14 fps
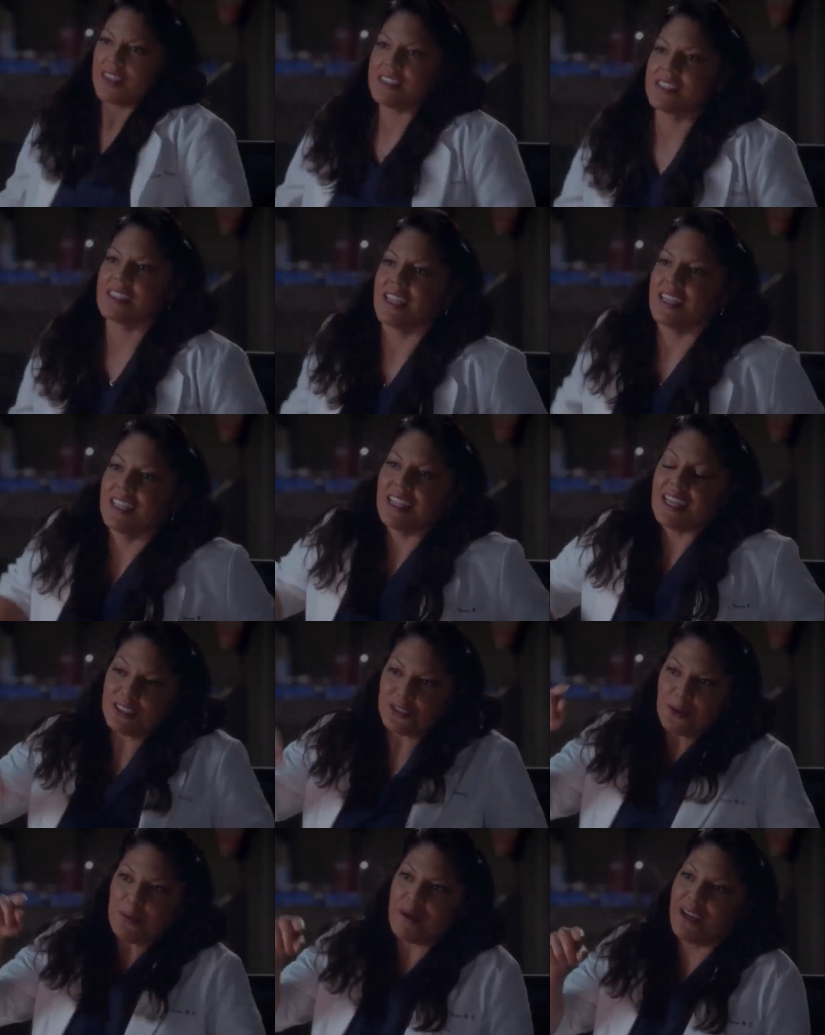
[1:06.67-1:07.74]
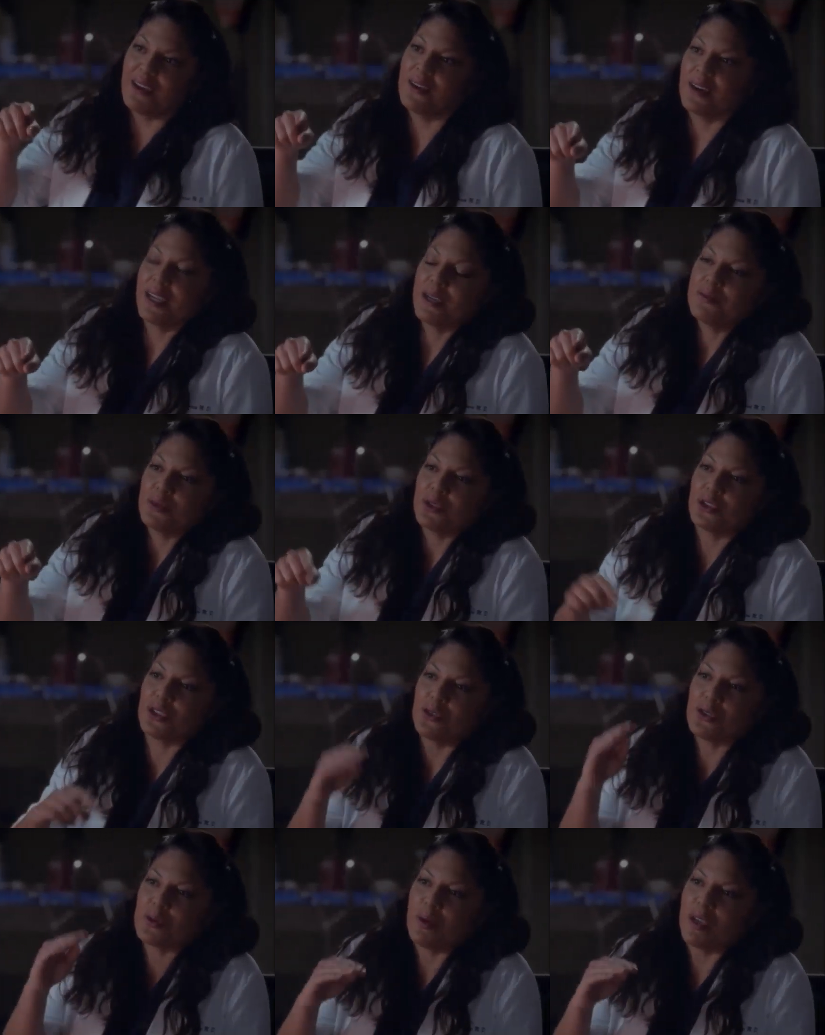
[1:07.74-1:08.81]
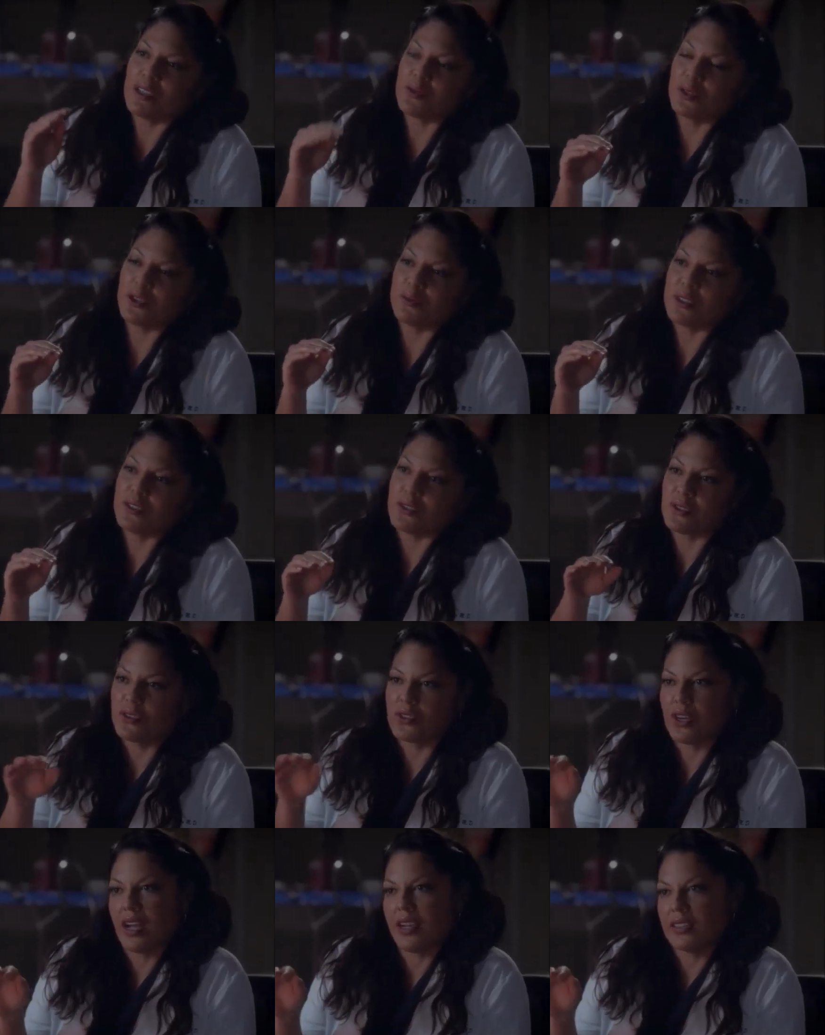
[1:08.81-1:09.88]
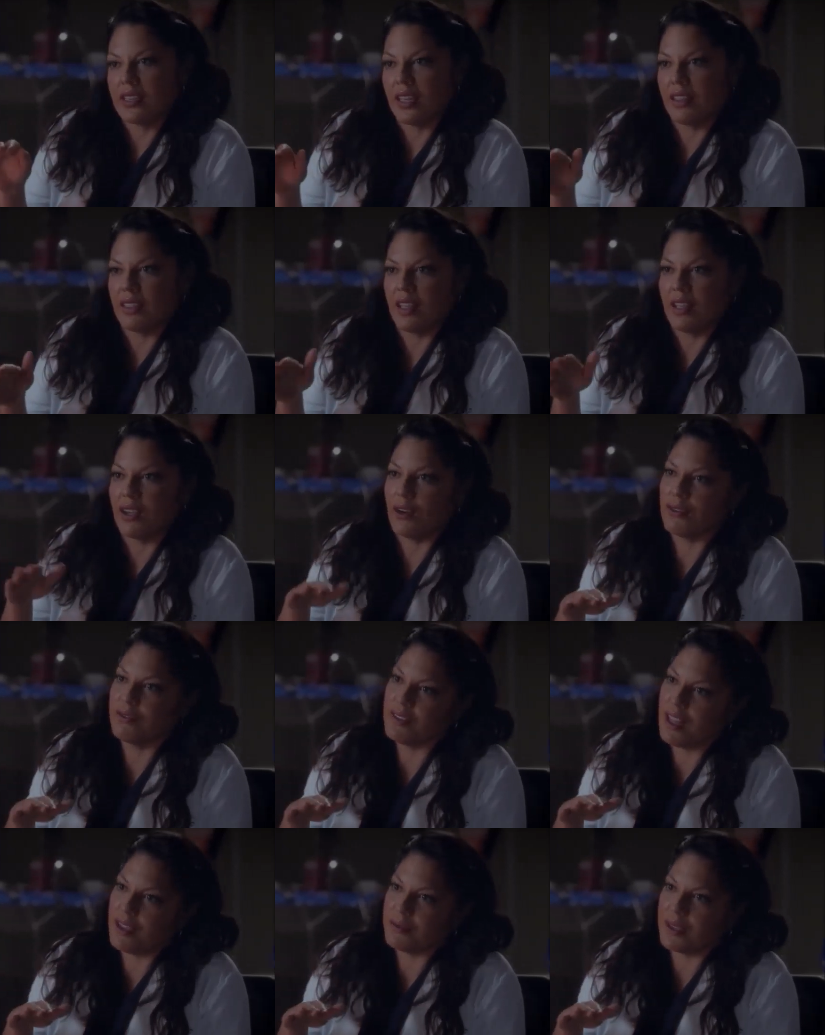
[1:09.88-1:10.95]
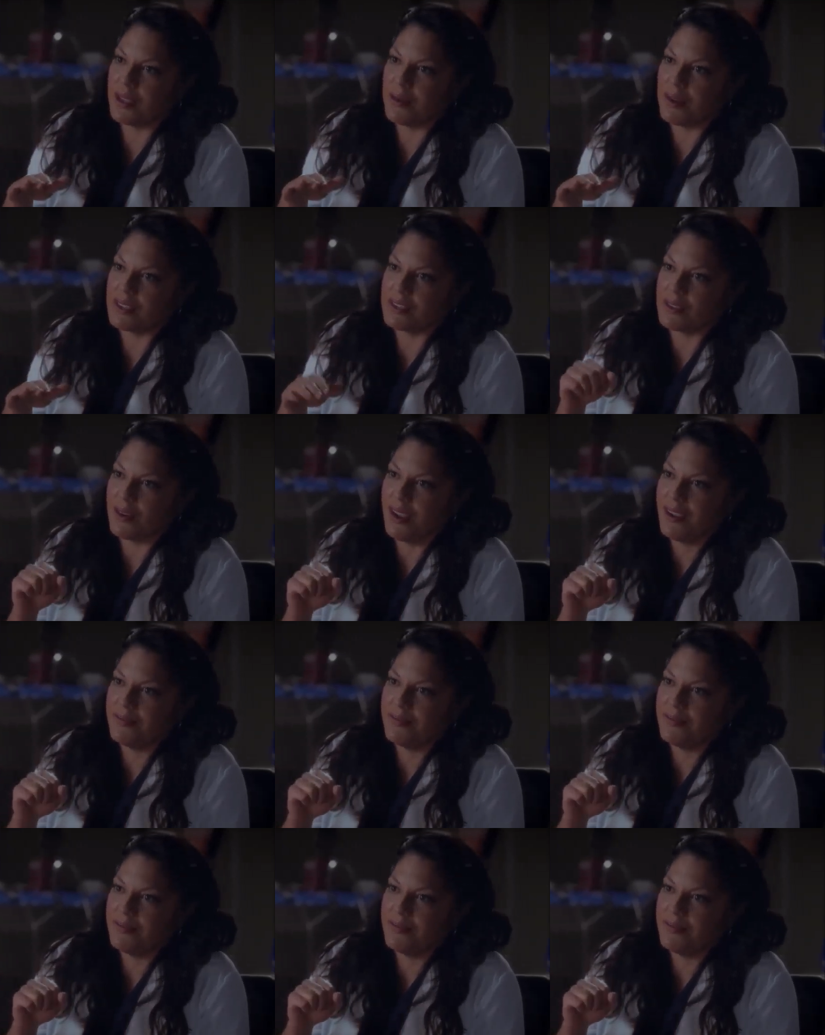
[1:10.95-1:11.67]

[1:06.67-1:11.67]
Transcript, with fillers: this electromyogram will show spikes when your muscles contract and then go flat when they rest, okay?